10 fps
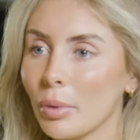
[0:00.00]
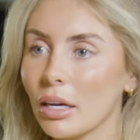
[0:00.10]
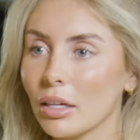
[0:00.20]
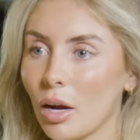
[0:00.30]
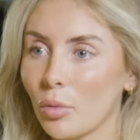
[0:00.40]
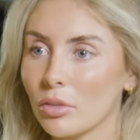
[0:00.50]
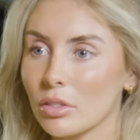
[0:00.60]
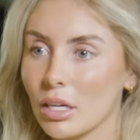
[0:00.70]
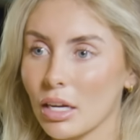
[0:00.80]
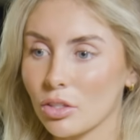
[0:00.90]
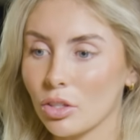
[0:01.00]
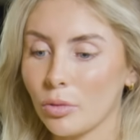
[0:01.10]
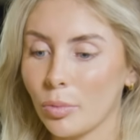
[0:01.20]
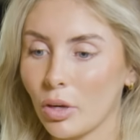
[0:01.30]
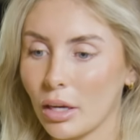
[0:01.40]
black guy once and he had
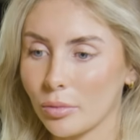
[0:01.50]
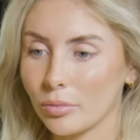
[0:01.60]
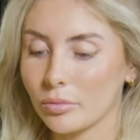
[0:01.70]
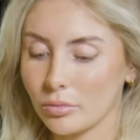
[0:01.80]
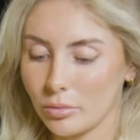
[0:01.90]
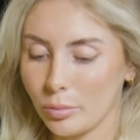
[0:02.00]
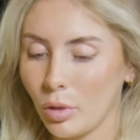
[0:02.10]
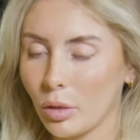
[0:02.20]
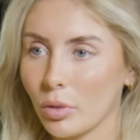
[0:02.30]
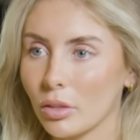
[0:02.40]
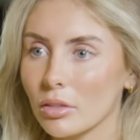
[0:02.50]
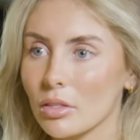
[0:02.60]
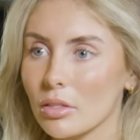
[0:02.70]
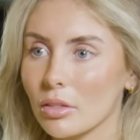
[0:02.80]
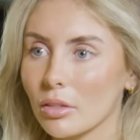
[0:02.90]
2 bullet wounds.